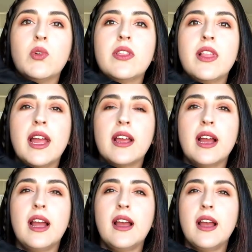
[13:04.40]
with like
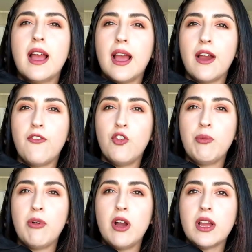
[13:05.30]
a
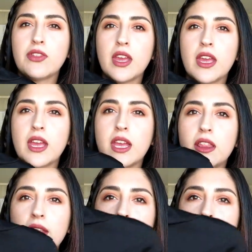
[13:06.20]
football, I think, and